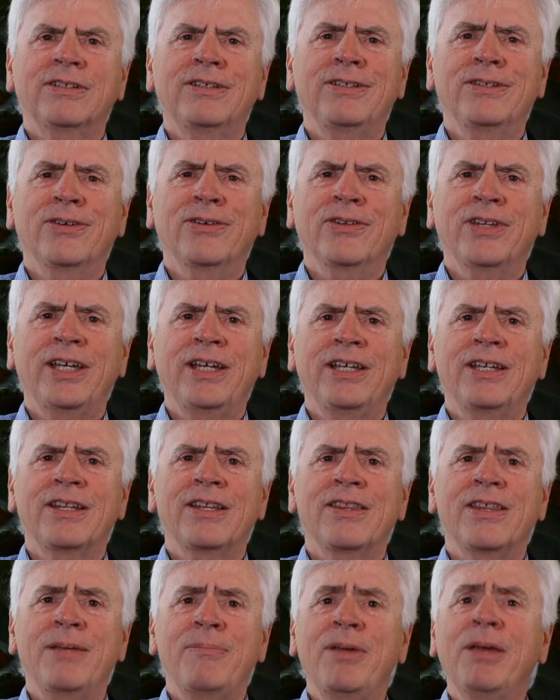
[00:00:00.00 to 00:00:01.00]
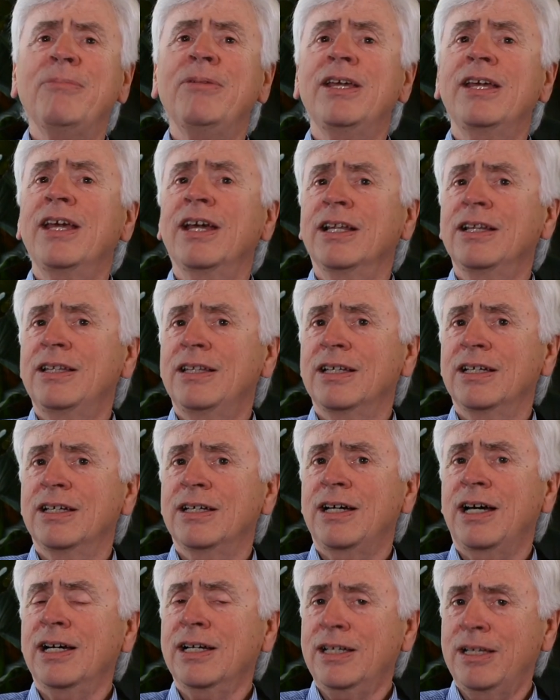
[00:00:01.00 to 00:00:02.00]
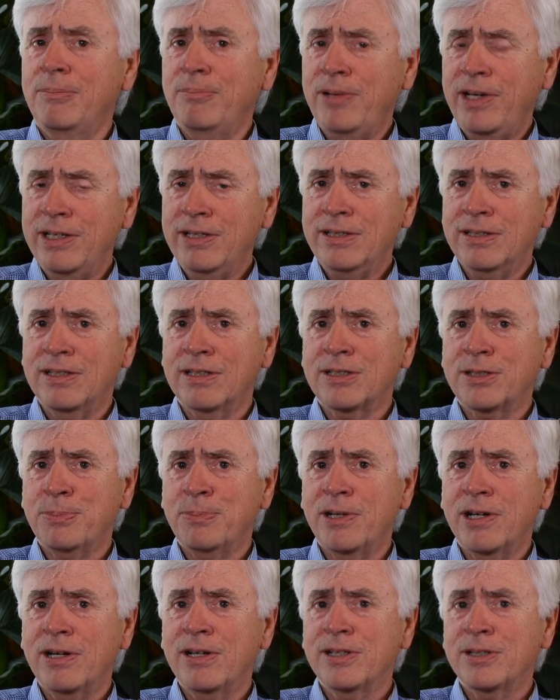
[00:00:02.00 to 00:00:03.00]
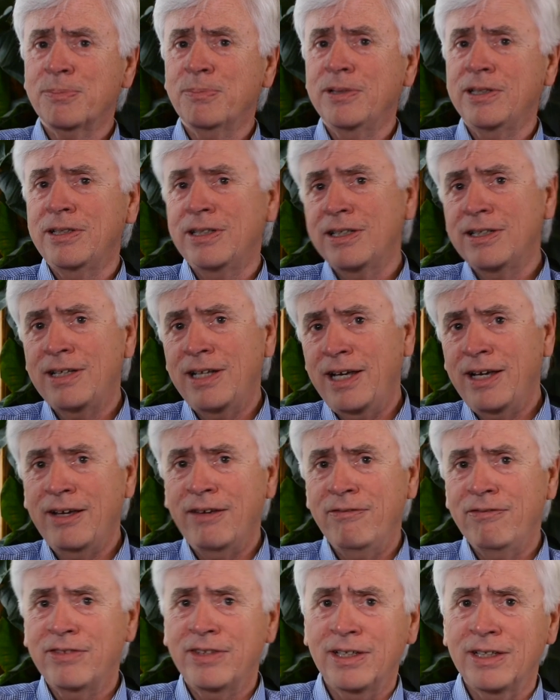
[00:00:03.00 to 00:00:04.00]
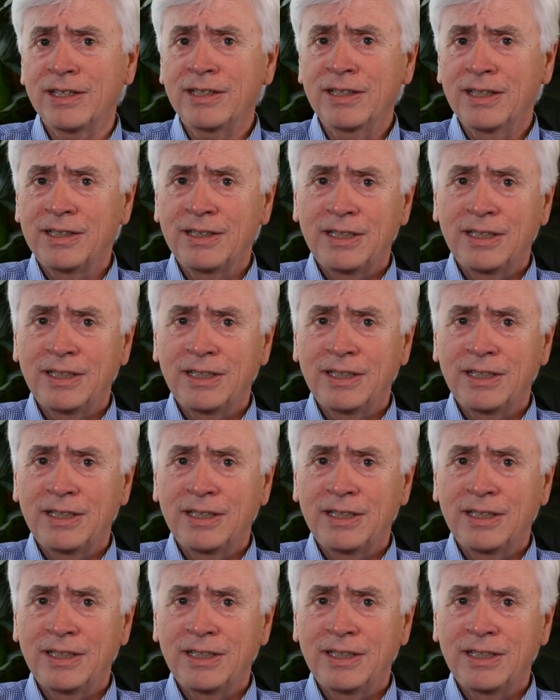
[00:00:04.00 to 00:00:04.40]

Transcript: You know, they maybe had the occupational experience, but didn't have the